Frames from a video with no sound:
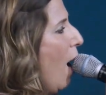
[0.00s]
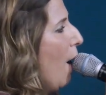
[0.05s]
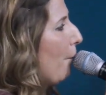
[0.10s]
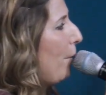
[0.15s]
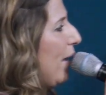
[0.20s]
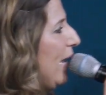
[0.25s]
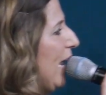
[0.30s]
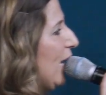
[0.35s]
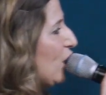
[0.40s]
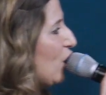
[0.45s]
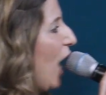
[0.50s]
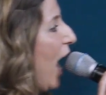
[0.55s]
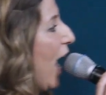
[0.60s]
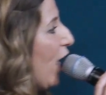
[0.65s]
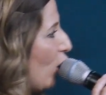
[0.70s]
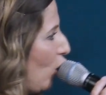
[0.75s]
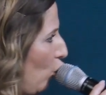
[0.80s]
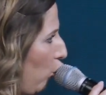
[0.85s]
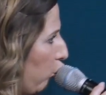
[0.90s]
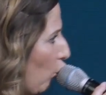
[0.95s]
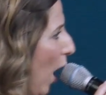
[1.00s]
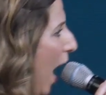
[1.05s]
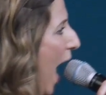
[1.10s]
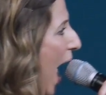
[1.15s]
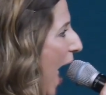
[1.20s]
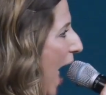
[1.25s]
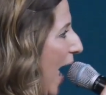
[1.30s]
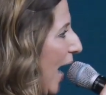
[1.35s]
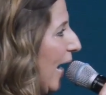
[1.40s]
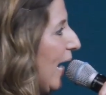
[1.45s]
But it's a
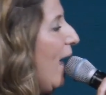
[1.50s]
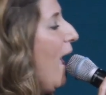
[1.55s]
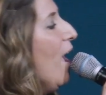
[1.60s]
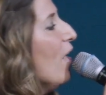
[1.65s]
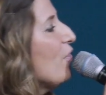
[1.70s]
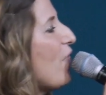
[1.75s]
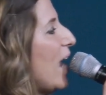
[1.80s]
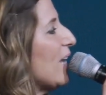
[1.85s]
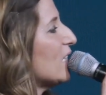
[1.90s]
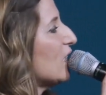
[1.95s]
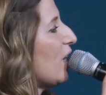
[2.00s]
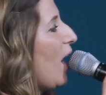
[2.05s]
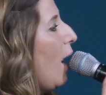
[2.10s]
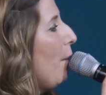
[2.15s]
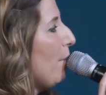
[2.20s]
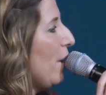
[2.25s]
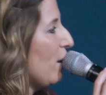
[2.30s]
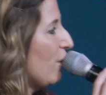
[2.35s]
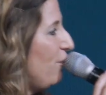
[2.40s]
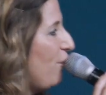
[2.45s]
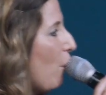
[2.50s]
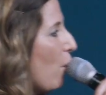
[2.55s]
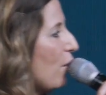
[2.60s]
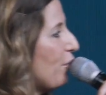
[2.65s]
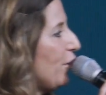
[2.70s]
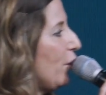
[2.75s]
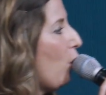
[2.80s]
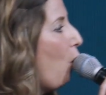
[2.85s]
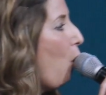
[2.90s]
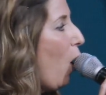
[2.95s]
cry that's coming
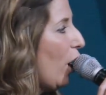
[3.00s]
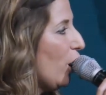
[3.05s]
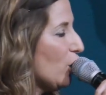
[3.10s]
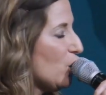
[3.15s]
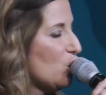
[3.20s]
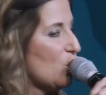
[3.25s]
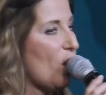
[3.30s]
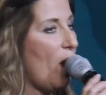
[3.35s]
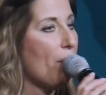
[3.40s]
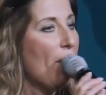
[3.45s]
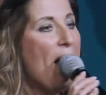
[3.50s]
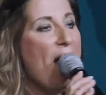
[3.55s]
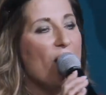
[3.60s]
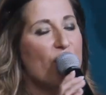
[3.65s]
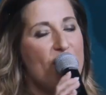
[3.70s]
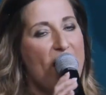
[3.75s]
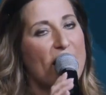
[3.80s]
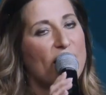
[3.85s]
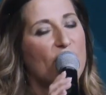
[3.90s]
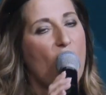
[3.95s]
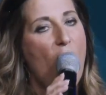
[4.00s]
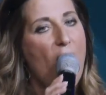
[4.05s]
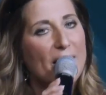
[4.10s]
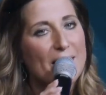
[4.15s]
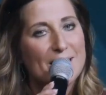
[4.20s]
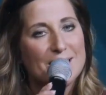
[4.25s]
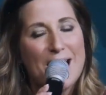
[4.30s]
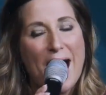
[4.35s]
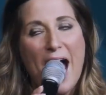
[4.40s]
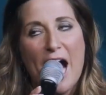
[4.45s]
forth in worship that God
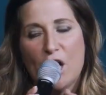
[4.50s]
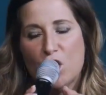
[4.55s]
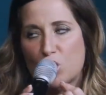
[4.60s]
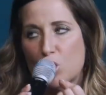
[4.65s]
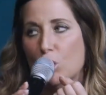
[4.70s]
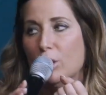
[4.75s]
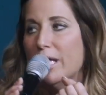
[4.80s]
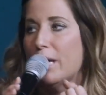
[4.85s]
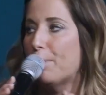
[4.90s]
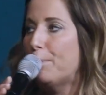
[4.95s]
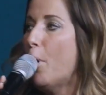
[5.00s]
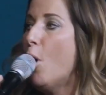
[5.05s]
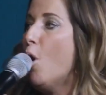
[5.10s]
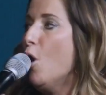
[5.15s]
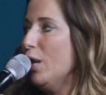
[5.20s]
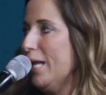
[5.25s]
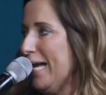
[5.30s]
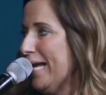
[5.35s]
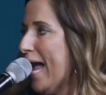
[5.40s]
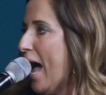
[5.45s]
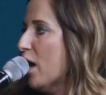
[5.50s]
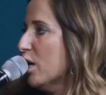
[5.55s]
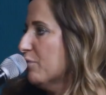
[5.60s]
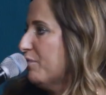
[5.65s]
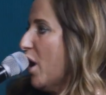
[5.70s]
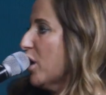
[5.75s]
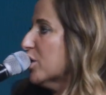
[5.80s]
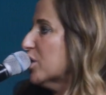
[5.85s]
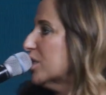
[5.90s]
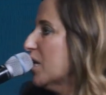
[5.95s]
is actually pulling out of
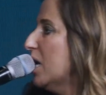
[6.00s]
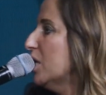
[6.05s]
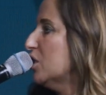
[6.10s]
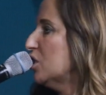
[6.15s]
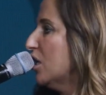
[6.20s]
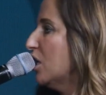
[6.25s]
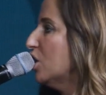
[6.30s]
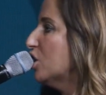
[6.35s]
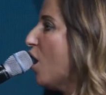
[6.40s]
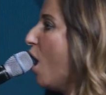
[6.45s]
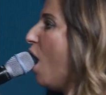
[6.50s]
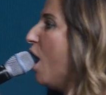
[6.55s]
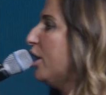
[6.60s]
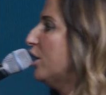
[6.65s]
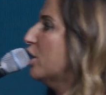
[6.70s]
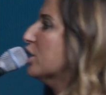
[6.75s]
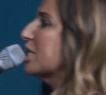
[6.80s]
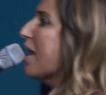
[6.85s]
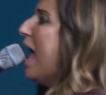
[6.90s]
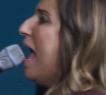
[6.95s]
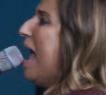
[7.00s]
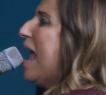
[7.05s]
our sons and daughters.